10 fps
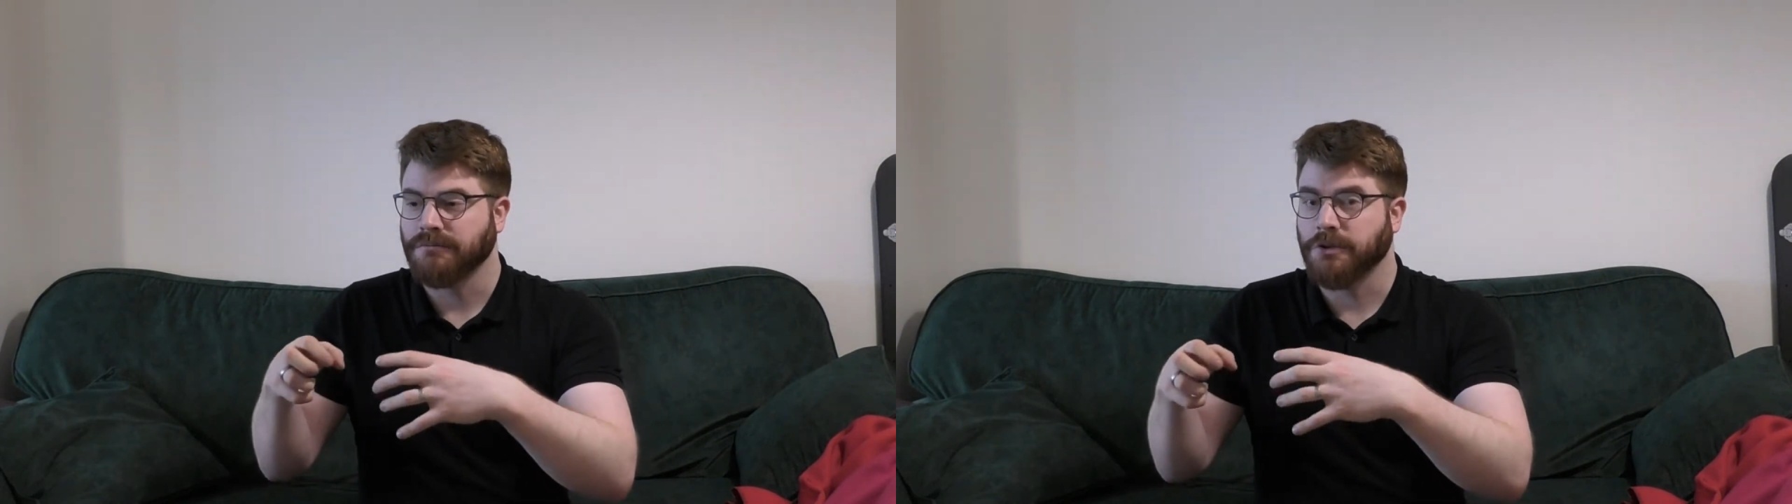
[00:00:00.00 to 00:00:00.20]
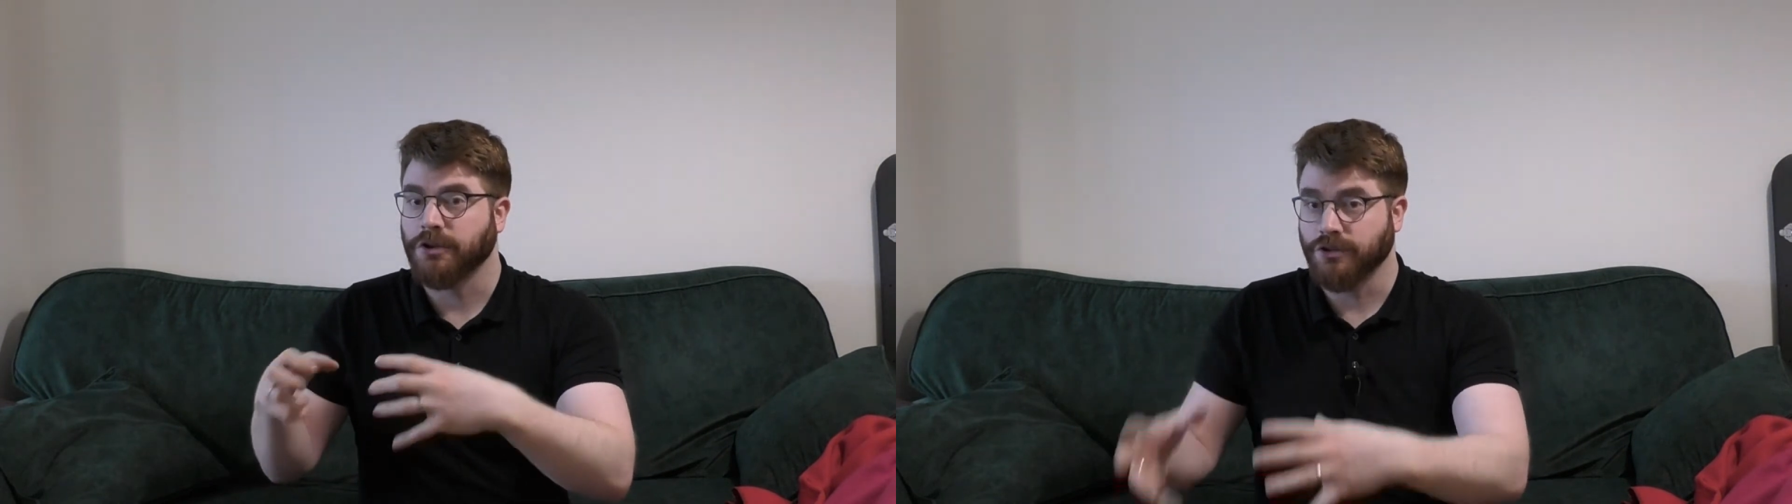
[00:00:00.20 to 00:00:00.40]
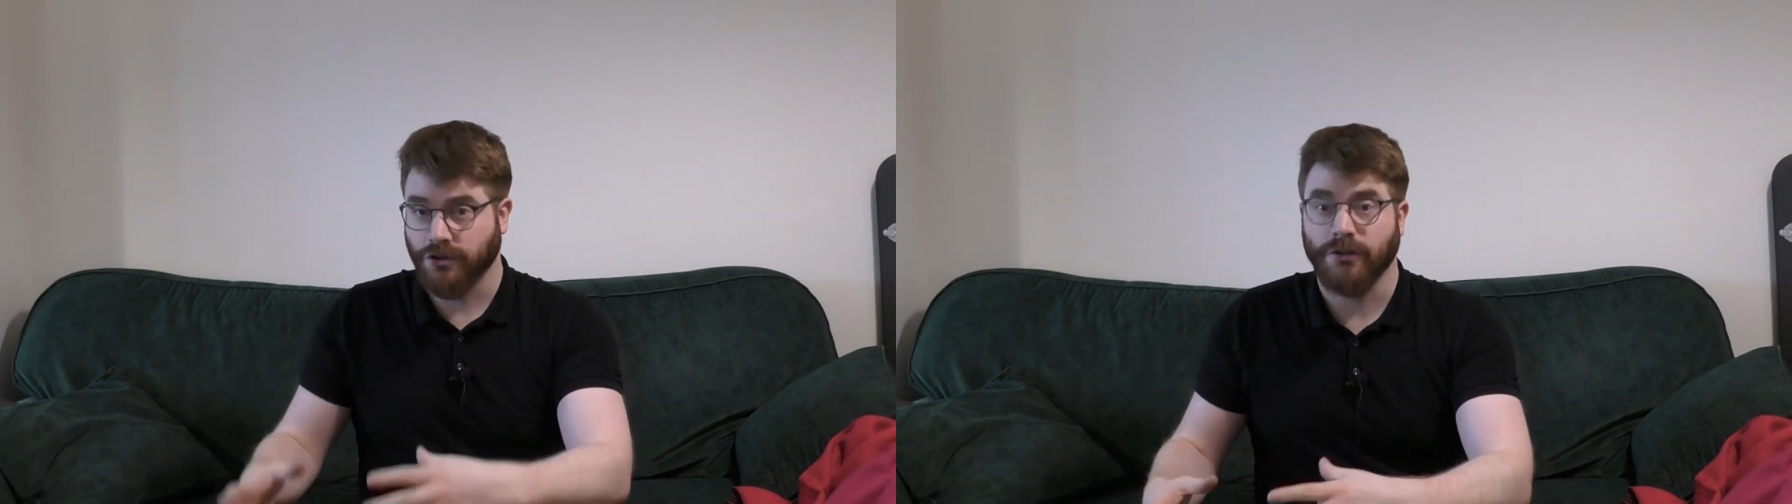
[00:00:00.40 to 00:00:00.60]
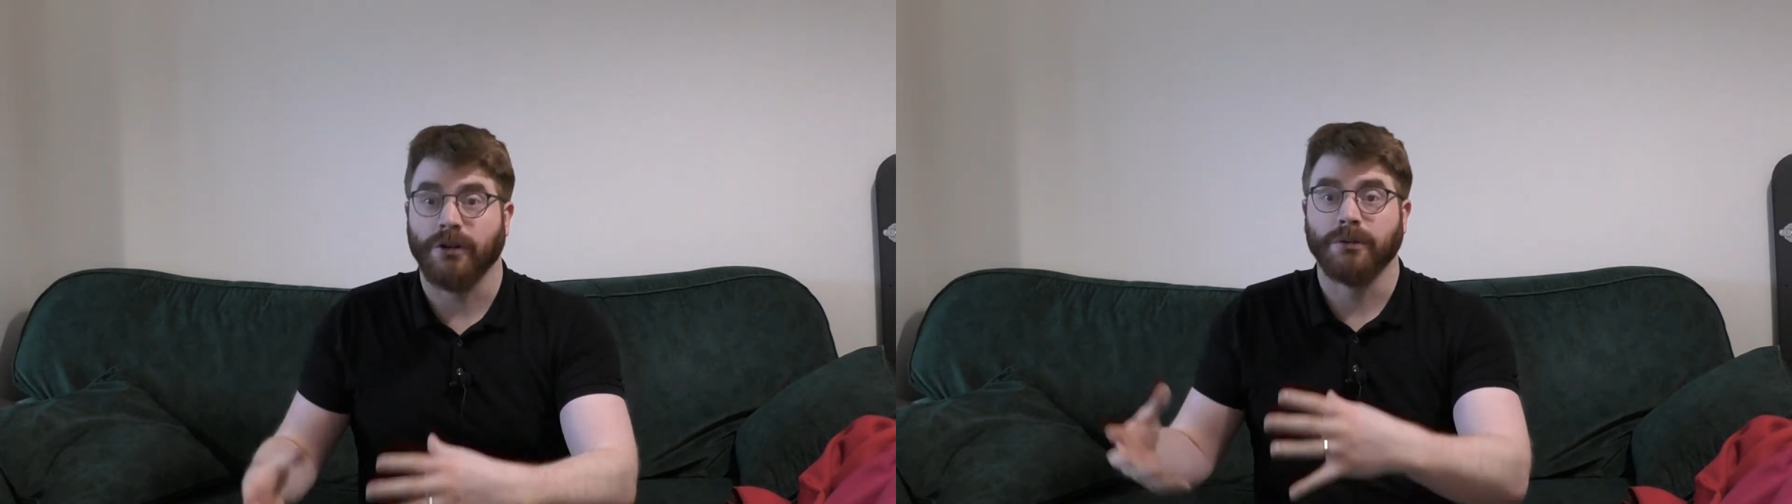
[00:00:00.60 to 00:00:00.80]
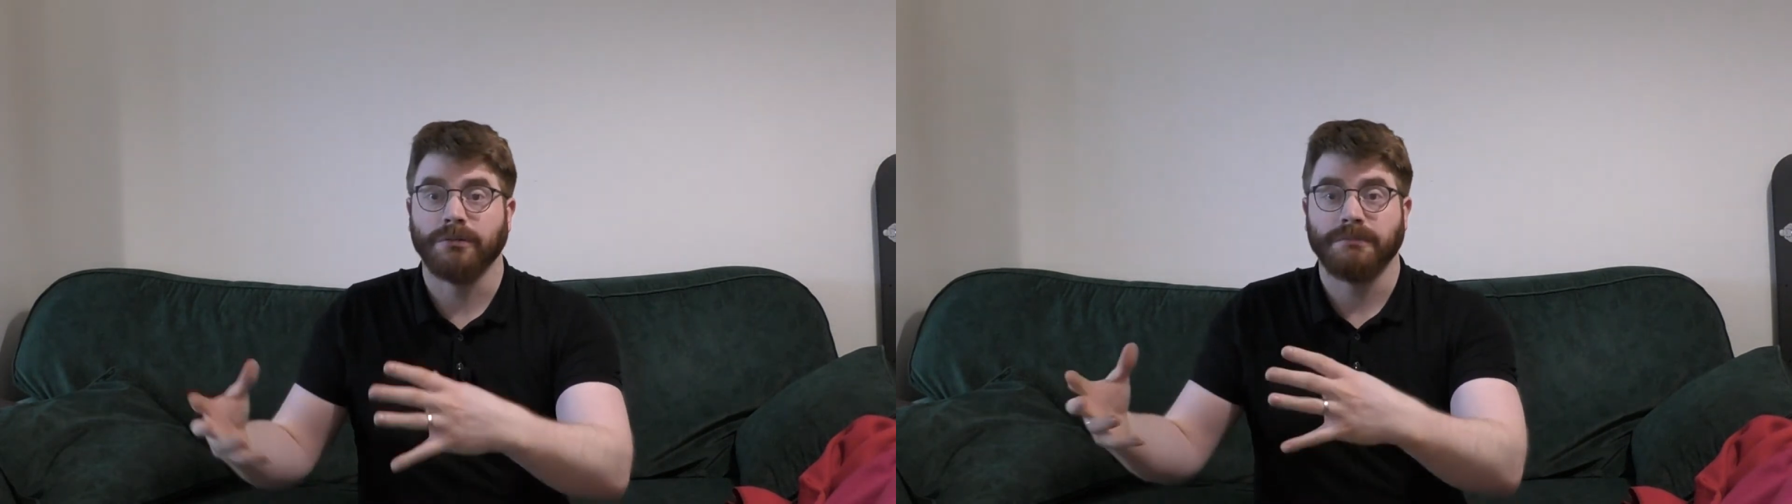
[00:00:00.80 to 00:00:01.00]

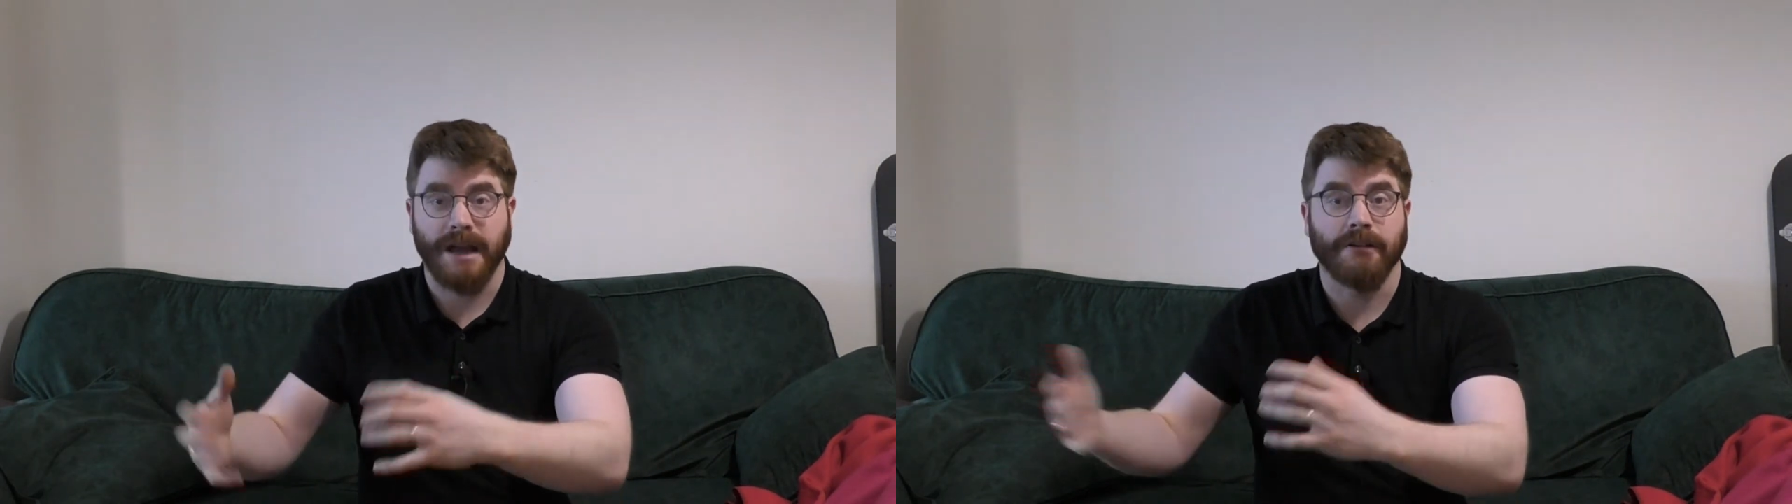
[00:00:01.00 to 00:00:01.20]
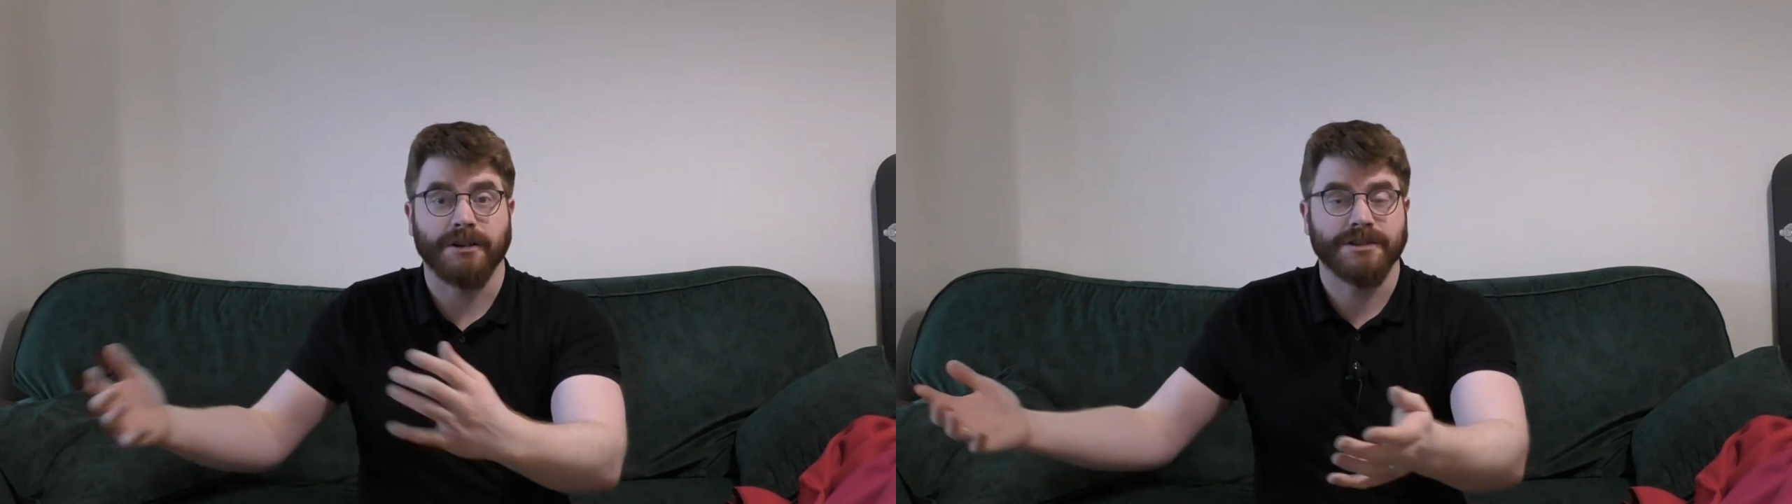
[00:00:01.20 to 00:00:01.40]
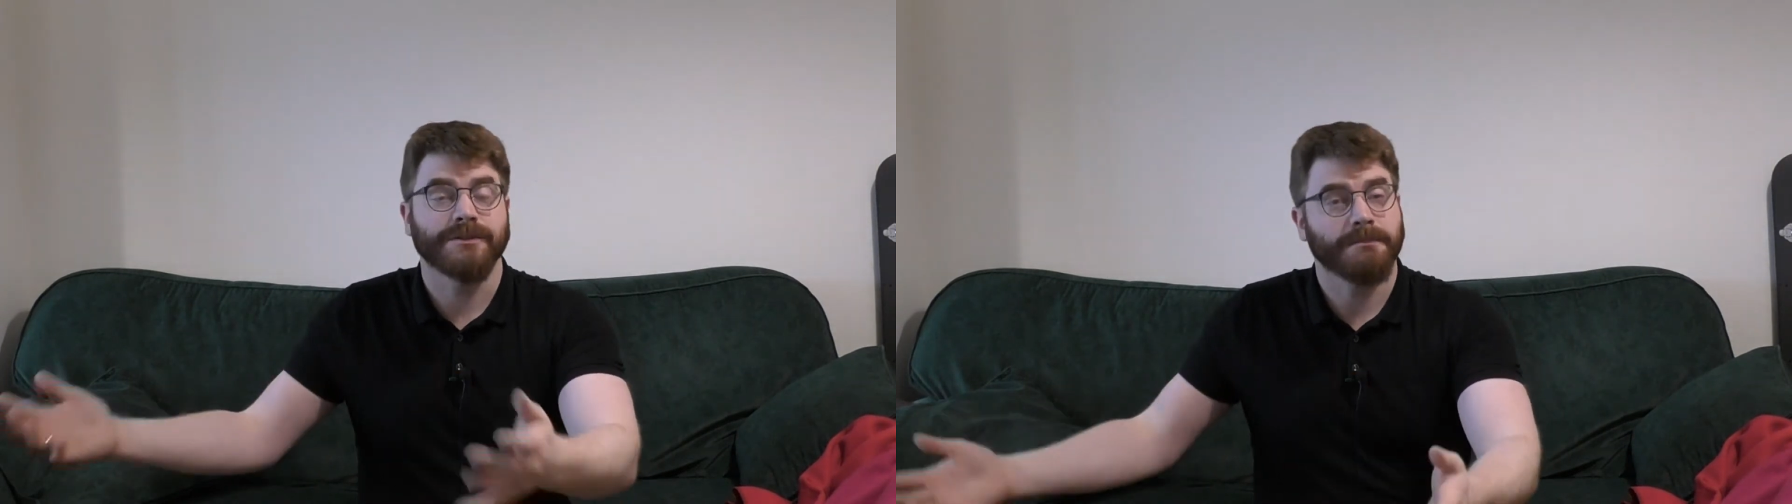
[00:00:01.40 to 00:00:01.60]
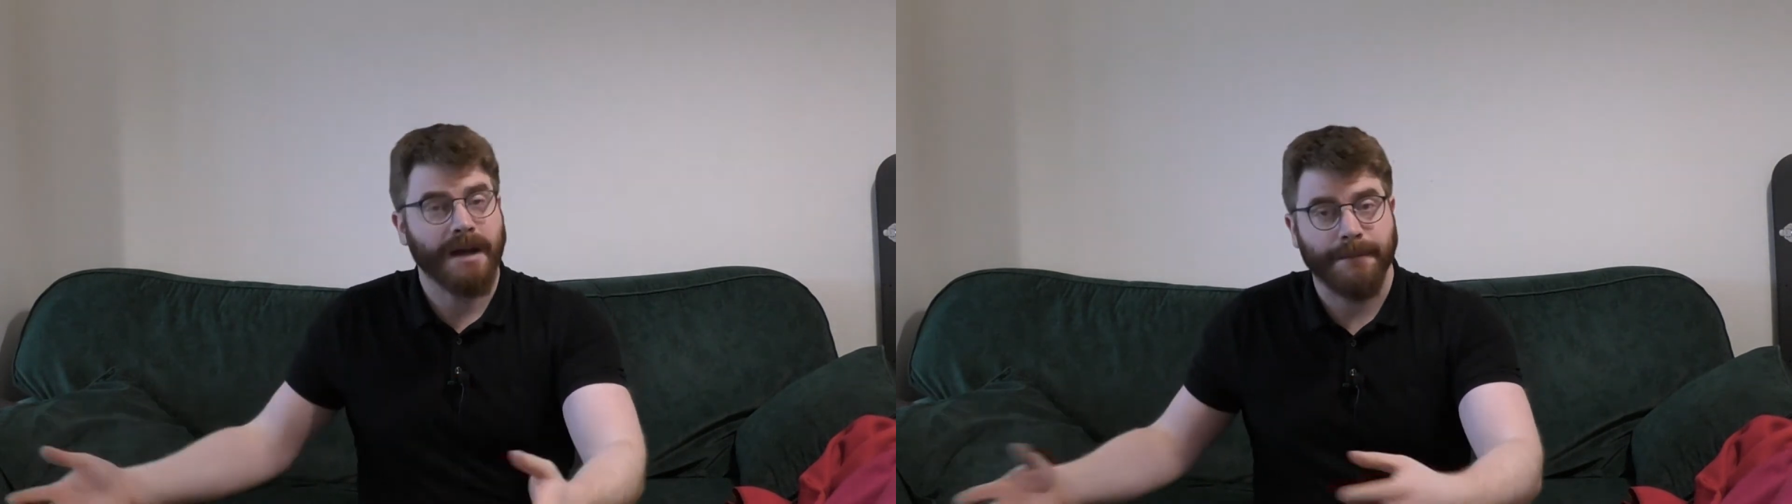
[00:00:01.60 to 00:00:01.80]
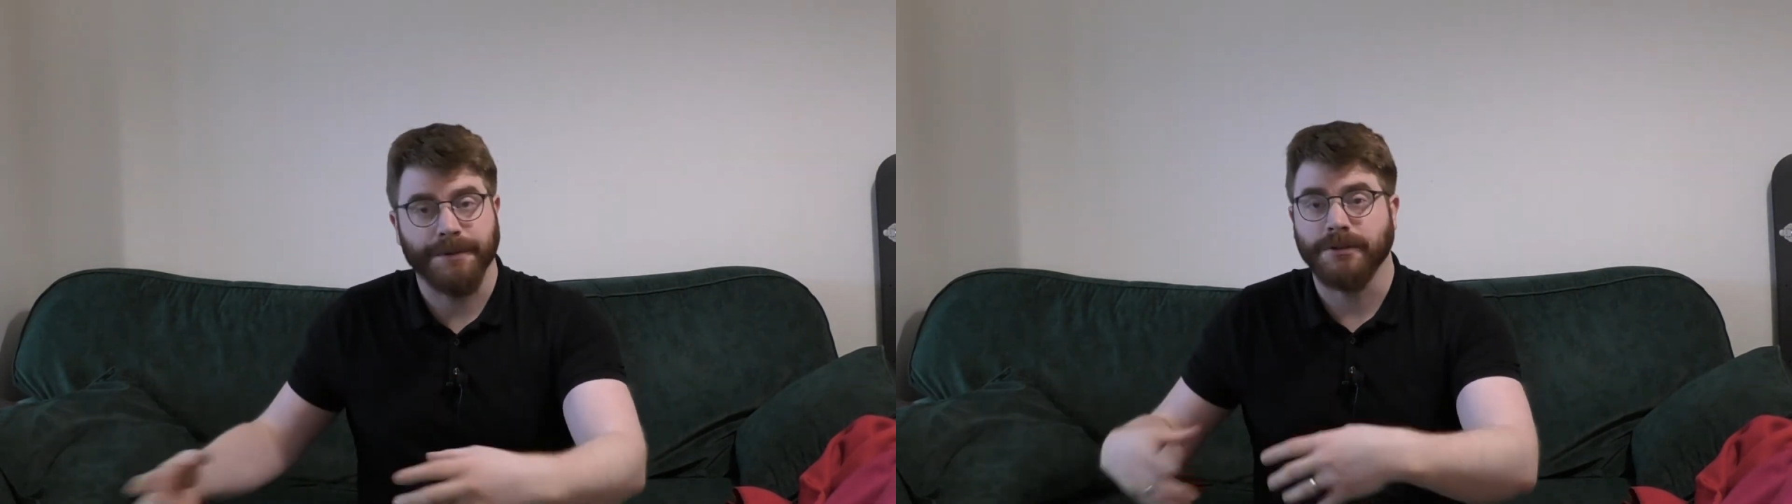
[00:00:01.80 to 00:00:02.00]
control areas of the map,